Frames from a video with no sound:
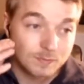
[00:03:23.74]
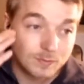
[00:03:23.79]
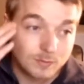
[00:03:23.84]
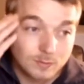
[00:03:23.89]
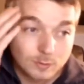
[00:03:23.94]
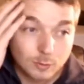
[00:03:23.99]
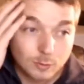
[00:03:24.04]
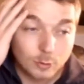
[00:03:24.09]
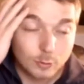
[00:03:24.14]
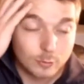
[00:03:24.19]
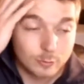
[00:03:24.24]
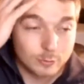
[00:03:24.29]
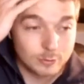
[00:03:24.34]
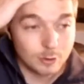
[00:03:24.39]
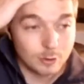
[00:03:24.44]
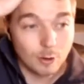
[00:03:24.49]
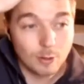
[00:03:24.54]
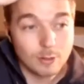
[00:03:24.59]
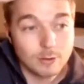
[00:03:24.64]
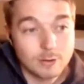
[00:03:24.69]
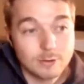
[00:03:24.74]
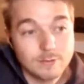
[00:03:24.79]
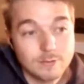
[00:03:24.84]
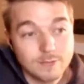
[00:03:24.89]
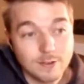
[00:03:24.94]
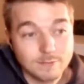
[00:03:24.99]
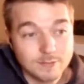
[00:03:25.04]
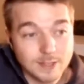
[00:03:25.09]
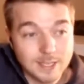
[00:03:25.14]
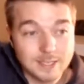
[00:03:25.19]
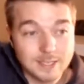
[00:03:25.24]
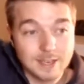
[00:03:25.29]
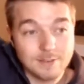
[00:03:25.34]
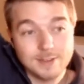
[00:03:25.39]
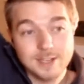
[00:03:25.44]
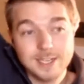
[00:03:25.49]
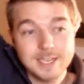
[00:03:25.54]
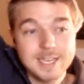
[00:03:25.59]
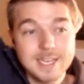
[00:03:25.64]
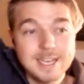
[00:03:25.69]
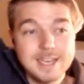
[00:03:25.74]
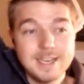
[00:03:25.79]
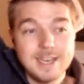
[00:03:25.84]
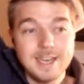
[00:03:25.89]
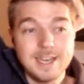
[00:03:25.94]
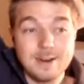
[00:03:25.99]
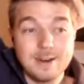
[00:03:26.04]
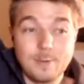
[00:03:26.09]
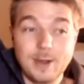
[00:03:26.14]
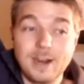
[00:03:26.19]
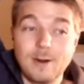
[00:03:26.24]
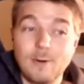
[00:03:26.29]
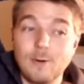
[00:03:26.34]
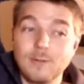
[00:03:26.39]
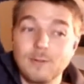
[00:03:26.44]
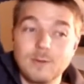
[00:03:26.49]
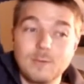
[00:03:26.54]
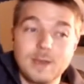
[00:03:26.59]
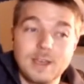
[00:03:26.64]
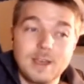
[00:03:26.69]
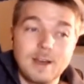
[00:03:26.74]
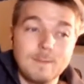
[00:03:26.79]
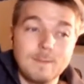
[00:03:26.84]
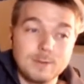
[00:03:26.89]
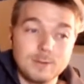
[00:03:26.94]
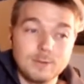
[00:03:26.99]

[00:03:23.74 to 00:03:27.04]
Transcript: $2.57 and it went all the way up